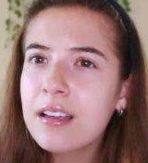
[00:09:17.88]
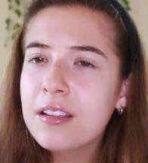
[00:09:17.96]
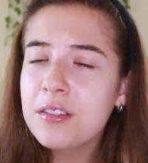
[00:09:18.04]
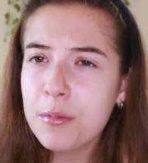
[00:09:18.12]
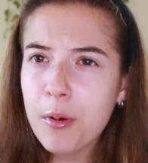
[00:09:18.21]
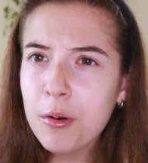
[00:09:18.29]

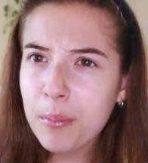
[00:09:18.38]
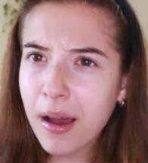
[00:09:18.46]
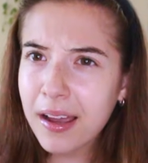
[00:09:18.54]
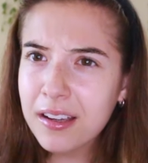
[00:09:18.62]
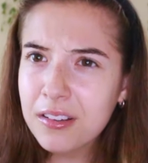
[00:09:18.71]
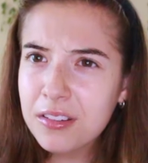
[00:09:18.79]
Simone
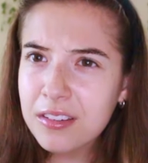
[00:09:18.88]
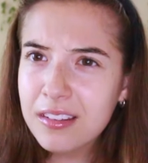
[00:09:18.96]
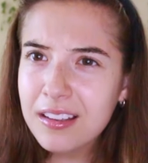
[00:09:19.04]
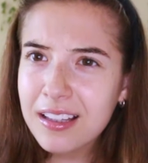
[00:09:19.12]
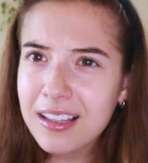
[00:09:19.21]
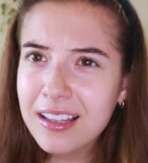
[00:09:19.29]
Biles?
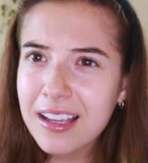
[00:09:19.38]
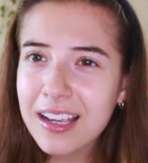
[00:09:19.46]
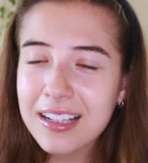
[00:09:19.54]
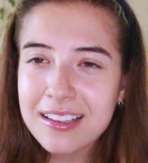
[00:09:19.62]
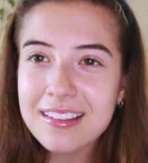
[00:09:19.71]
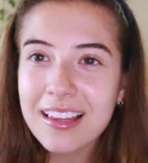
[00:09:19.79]

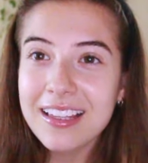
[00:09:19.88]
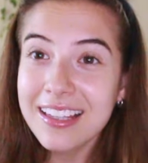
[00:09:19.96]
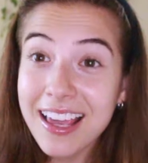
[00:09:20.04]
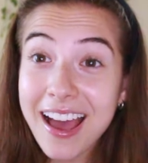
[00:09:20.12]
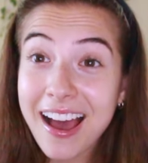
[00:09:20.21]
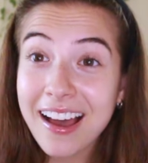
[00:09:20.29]
And he's
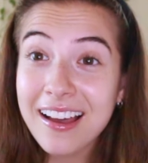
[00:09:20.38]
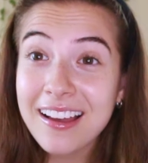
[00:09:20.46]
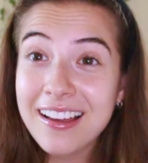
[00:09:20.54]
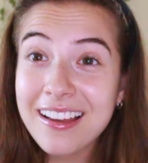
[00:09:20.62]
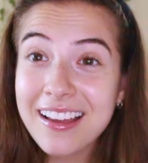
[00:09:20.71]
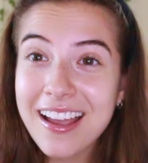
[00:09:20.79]
like, yeah.
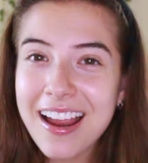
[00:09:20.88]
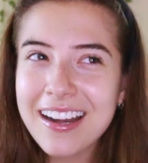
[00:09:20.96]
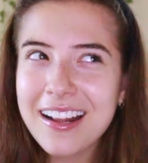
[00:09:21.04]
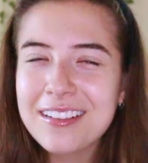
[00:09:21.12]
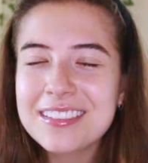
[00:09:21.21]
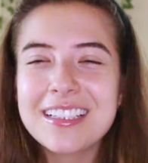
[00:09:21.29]

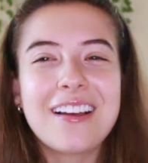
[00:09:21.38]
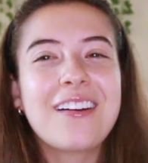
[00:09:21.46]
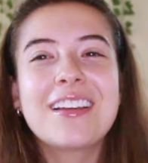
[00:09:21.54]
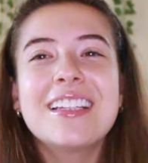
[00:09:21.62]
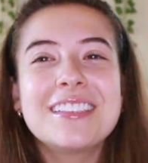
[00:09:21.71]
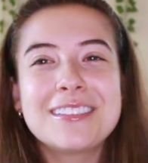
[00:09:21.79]
And I was like,
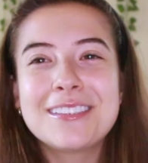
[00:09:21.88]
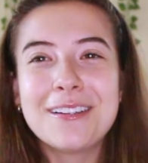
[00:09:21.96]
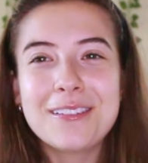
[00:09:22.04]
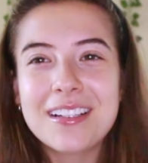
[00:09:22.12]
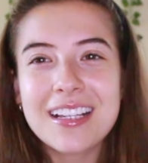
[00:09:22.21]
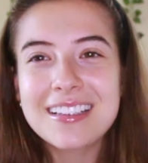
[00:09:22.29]
oh, he's
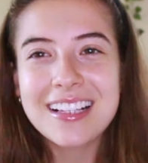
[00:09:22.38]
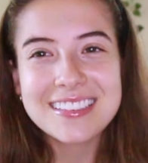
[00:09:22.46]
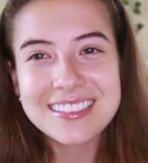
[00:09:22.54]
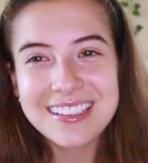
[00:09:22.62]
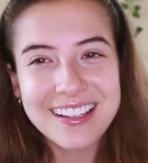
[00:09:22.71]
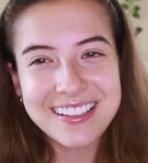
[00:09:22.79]
joking.
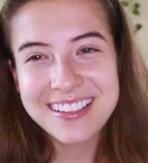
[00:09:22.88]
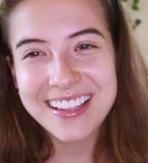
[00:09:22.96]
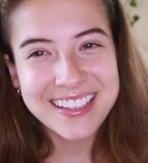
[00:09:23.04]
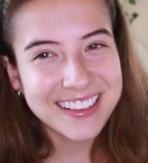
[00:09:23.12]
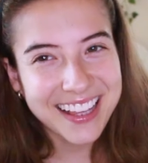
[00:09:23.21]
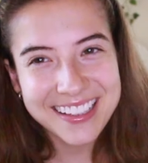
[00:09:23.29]
That's not
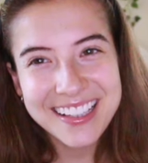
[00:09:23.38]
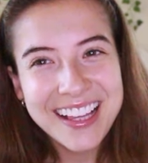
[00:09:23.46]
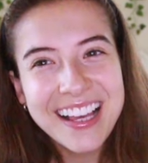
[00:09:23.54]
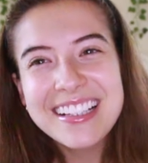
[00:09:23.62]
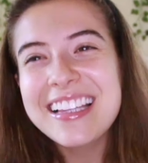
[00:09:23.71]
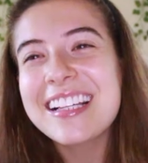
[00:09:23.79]
like that.
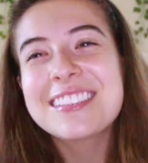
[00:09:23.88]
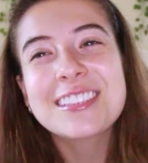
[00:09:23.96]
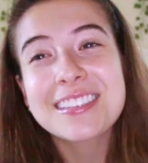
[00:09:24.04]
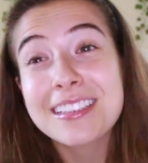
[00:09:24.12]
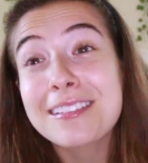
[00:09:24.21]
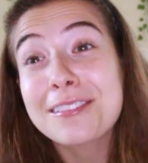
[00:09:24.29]
That's
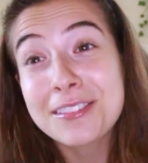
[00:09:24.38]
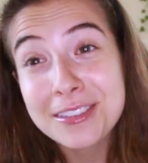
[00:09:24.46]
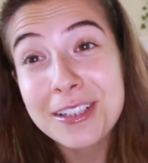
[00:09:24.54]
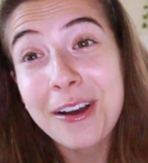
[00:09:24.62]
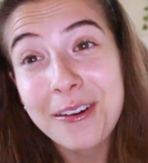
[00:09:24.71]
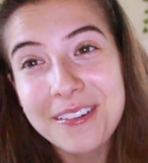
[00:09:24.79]
just a little
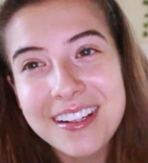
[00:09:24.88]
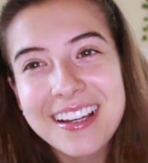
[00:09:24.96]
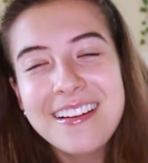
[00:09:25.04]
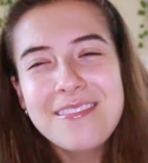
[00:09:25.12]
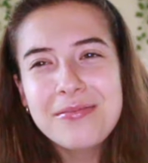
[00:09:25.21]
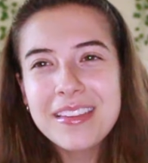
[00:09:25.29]
joke.
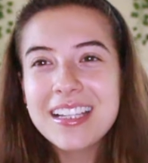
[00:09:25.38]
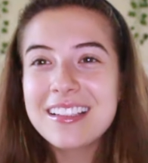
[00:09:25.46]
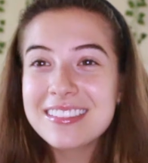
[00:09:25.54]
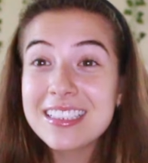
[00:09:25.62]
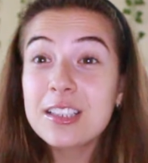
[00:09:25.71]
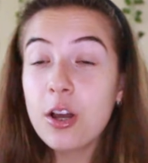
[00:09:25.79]
And he
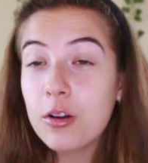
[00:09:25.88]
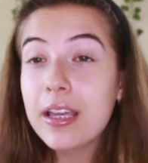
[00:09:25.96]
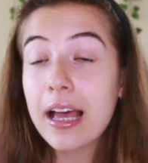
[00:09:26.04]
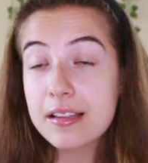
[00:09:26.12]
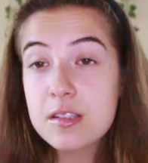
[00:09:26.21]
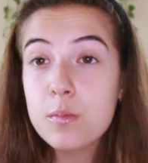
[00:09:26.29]
was like, no,
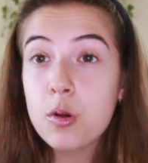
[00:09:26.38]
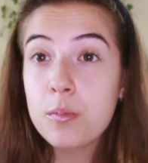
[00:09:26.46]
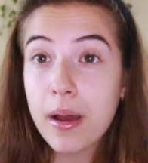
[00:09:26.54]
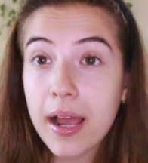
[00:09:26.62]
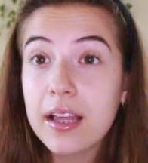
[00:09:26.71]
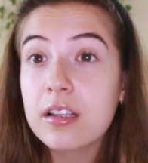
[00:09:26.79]
yeah, Simone
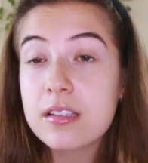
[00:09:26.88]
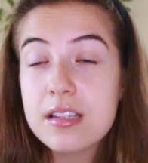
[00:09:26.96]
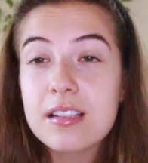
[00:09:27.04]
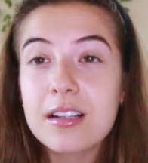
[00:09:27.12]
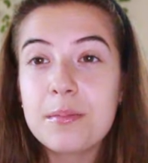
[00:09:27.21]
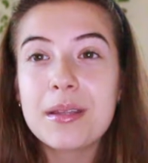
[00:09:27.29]
Biles
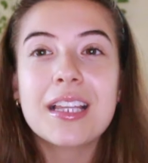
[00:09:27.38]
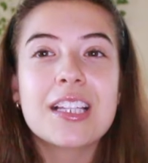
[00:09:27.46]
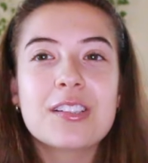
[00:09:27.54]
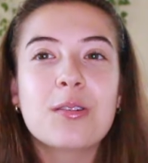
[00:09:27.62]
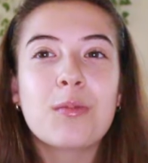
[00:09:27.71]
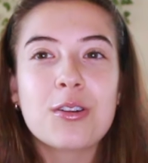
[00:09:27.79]
is gonna be in
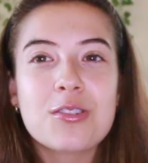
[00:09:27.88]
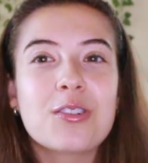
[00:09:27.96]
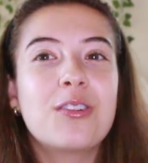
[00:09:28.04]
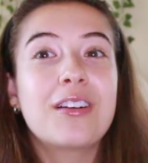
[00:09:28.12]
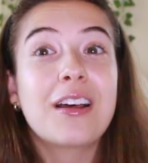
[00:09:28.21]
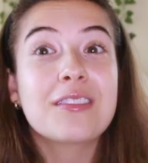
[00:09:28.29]
this
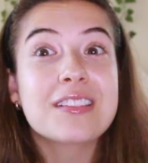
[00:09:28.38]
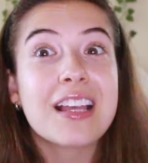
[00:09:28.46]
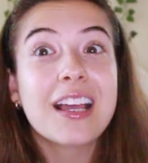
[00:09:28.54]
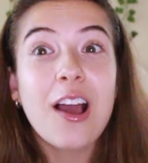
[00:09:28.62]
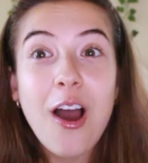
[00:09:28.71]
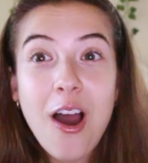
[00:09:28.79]
commercial. And I was like,